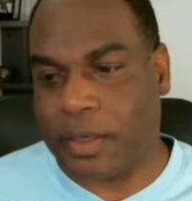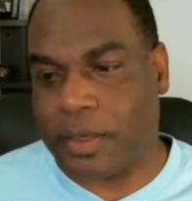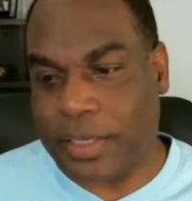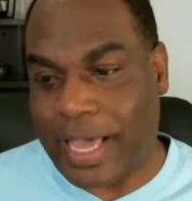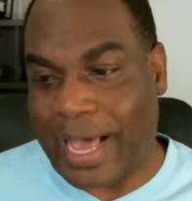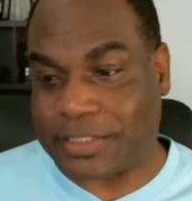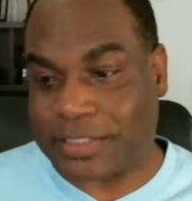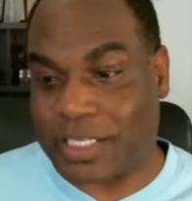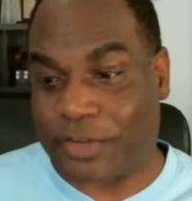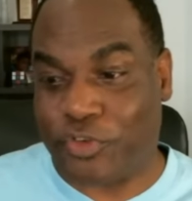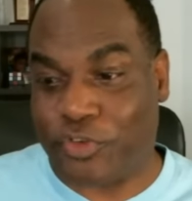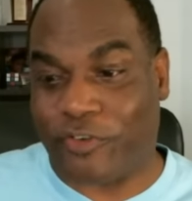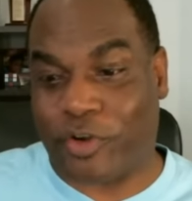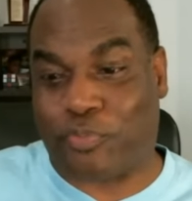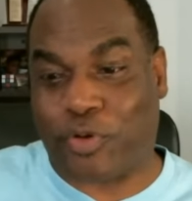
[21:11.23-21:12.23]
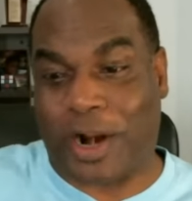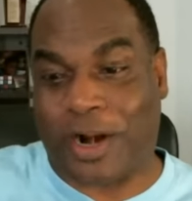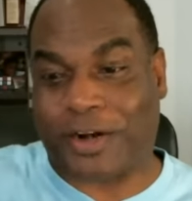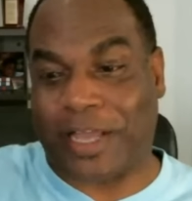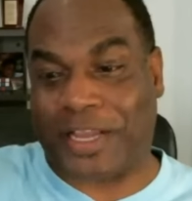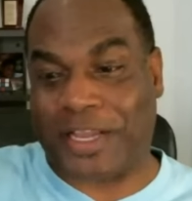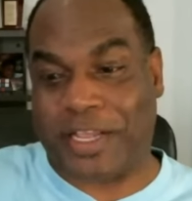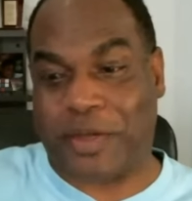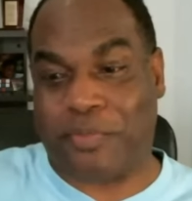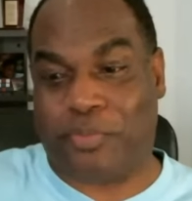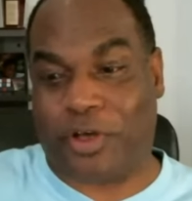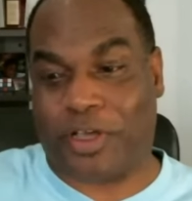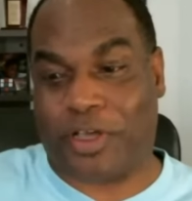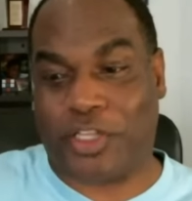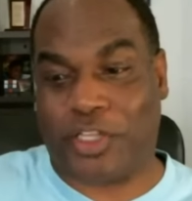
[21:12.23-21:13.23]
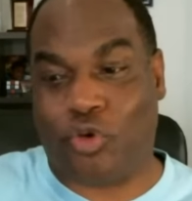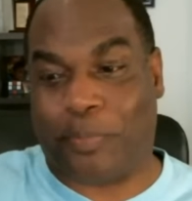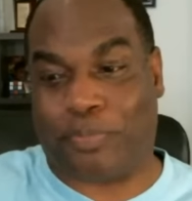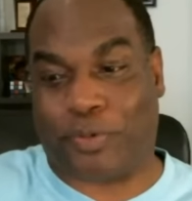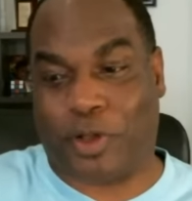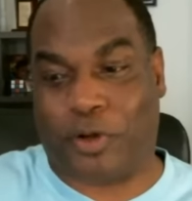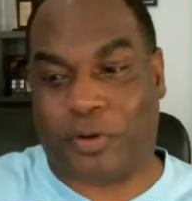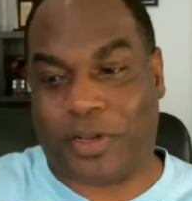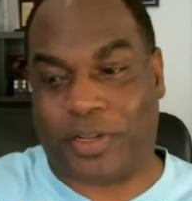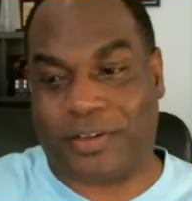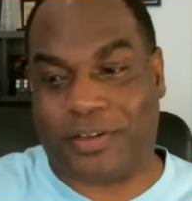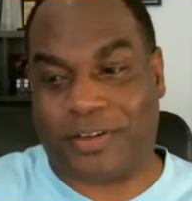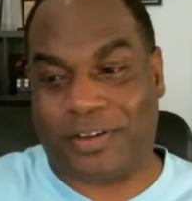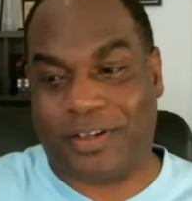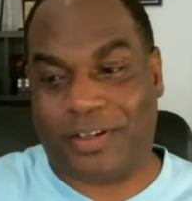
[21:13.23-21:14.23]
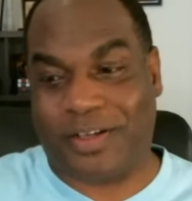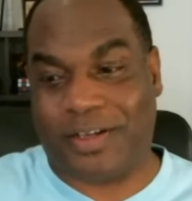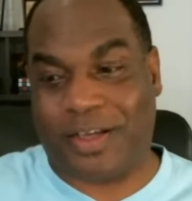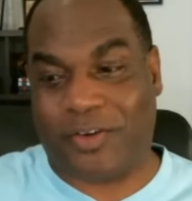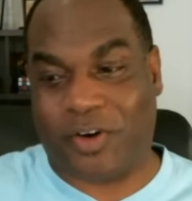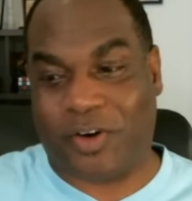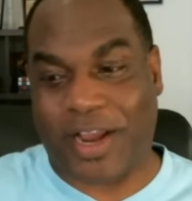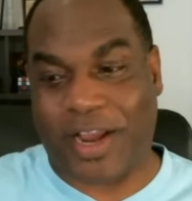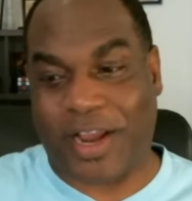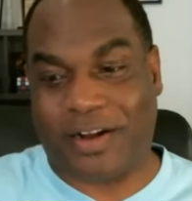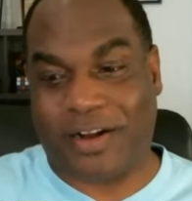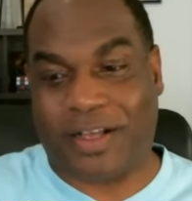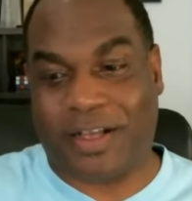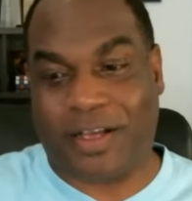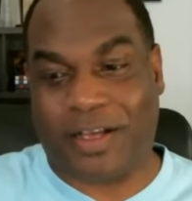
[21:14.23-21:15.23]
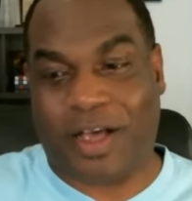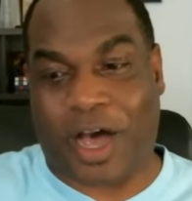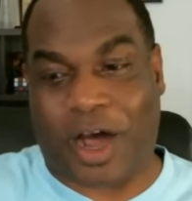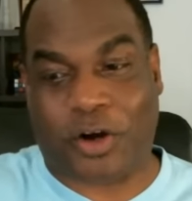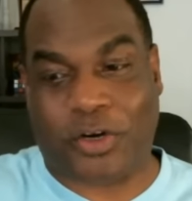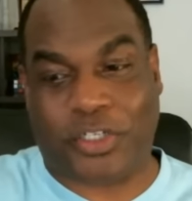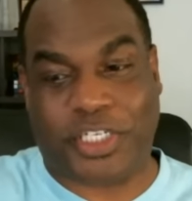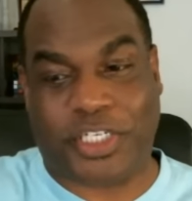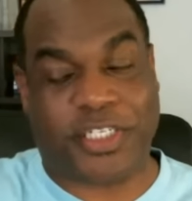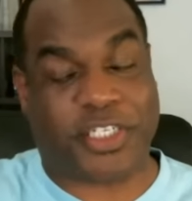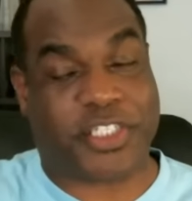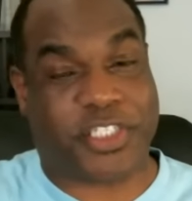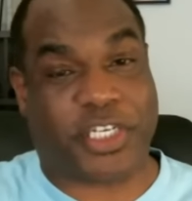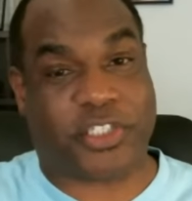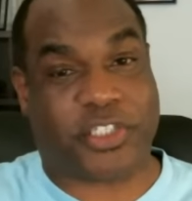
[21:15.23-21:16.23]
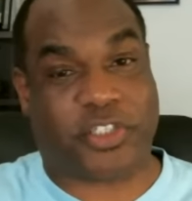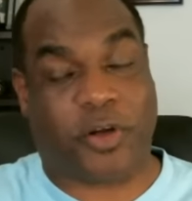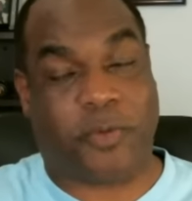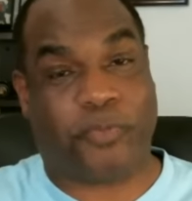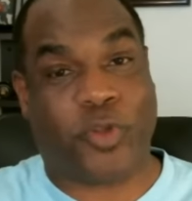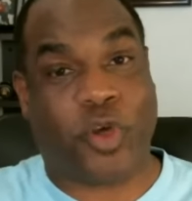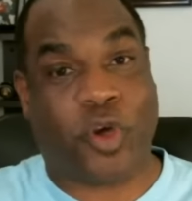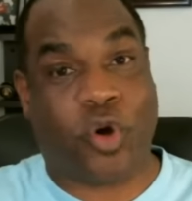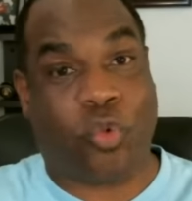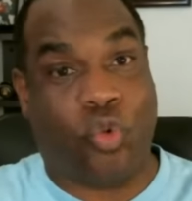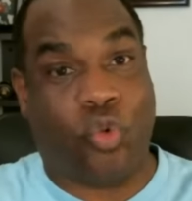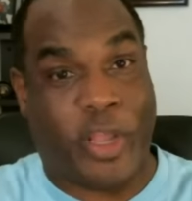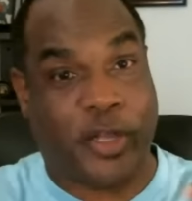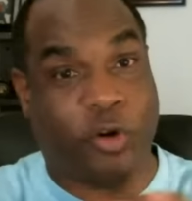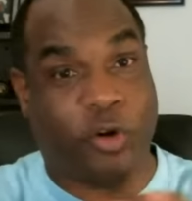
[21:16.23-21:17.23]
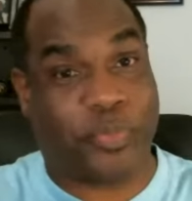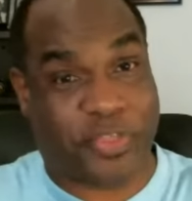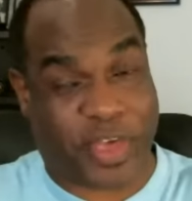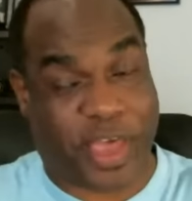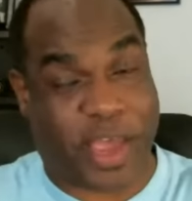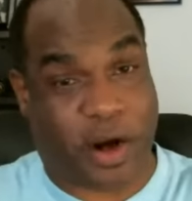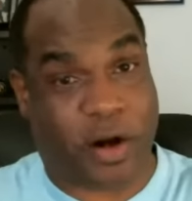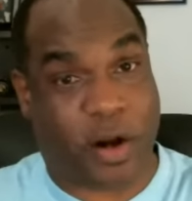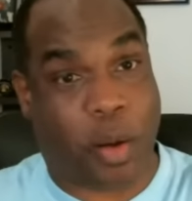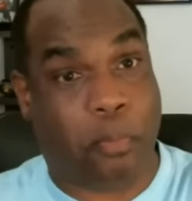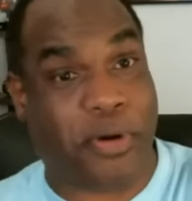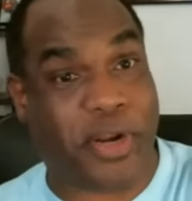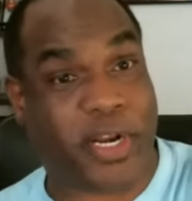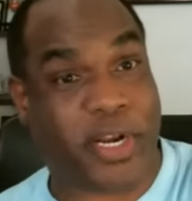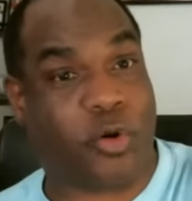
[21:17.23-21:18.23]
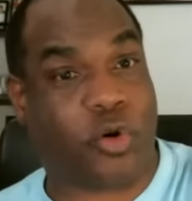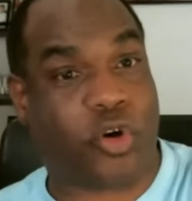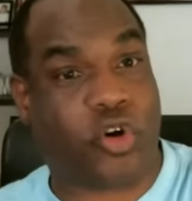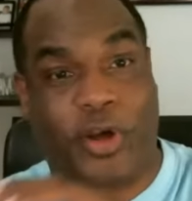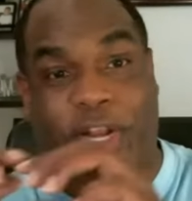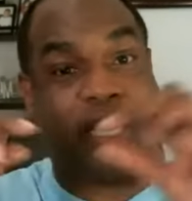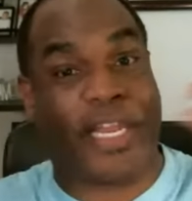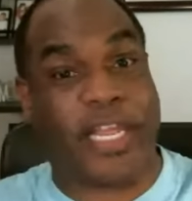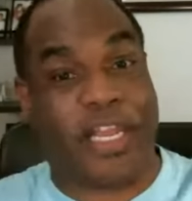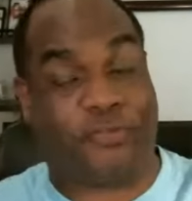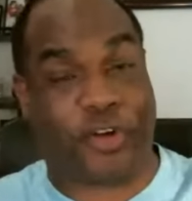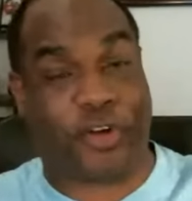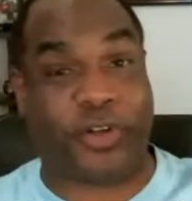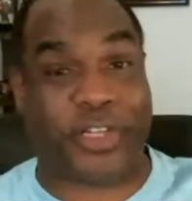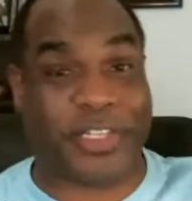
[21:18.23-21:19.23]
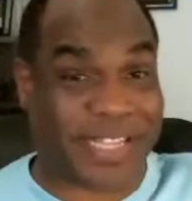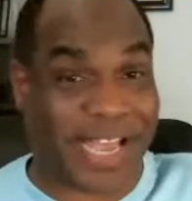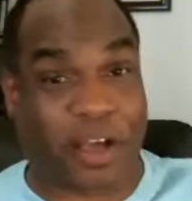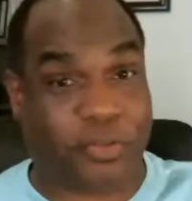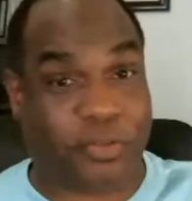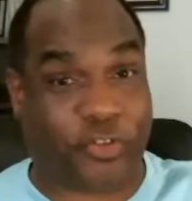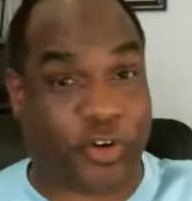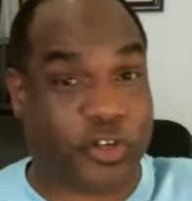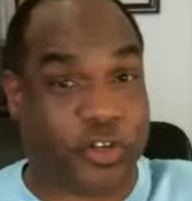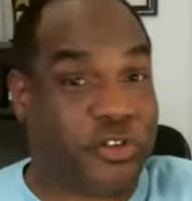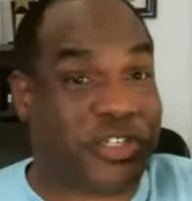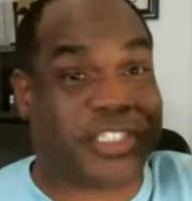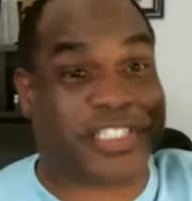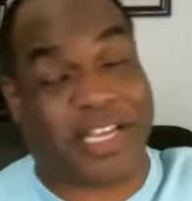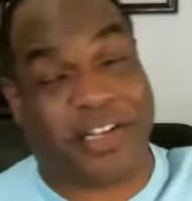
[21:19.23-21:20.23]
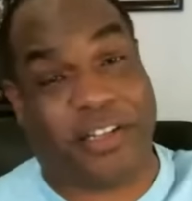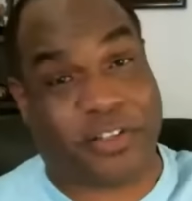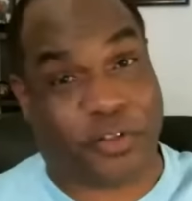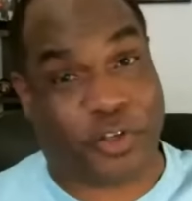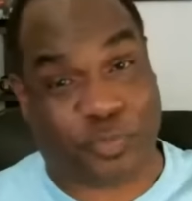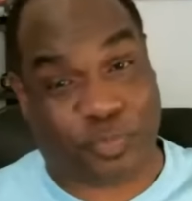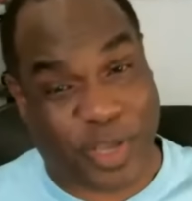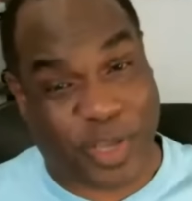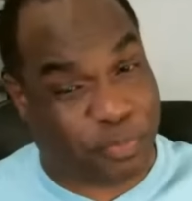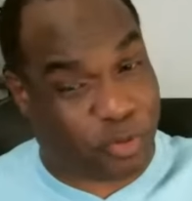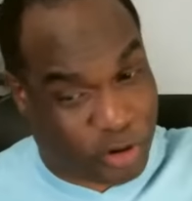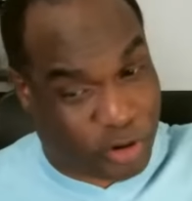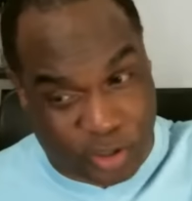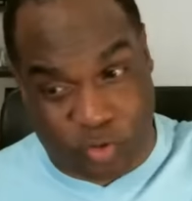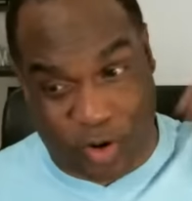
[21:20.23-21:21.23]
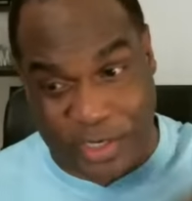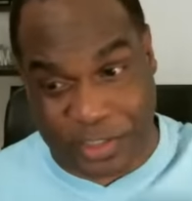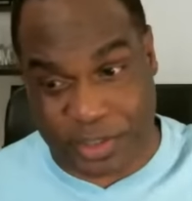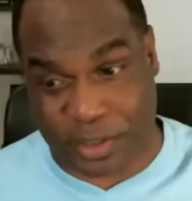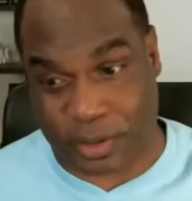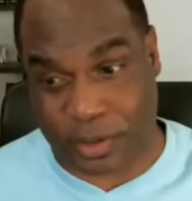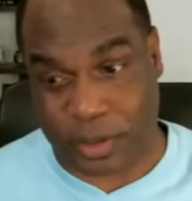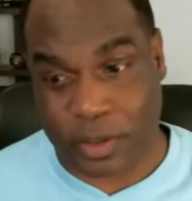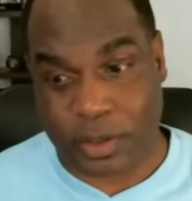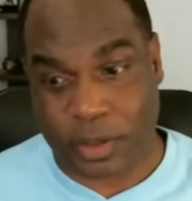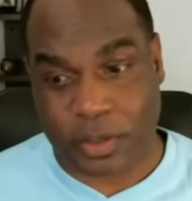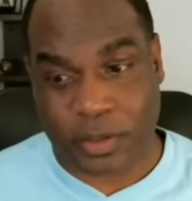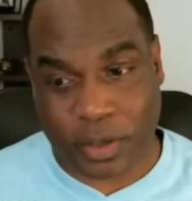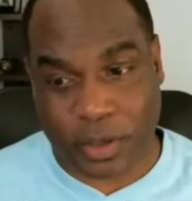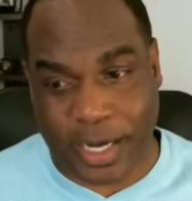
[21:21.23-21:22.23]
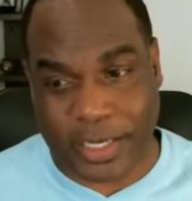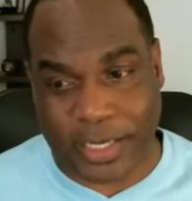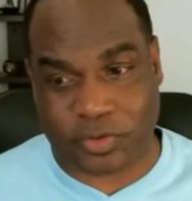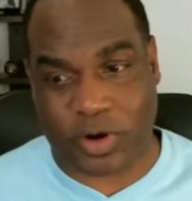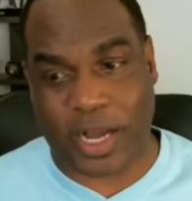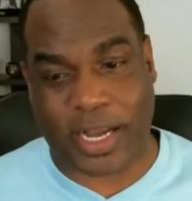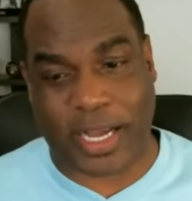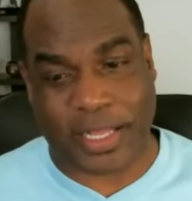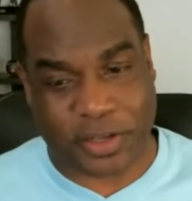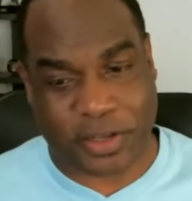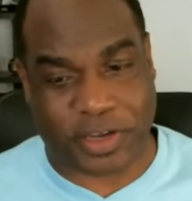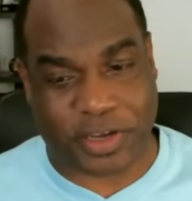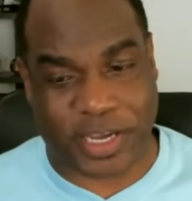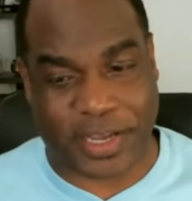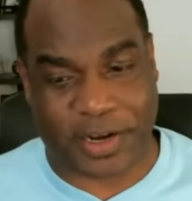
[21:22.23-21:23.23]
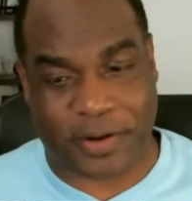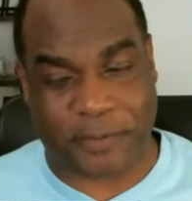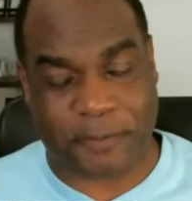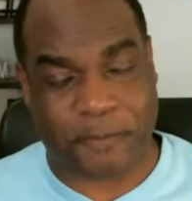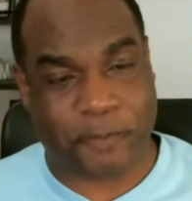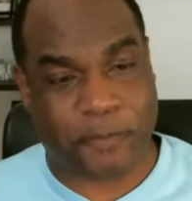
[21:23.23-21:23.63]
yes, if you have a product like an ebook and you upload it, right? Our Genius system, it'll be there, but it'll create a link for you to send it to those people. Good question. You guys rock. I know you get it.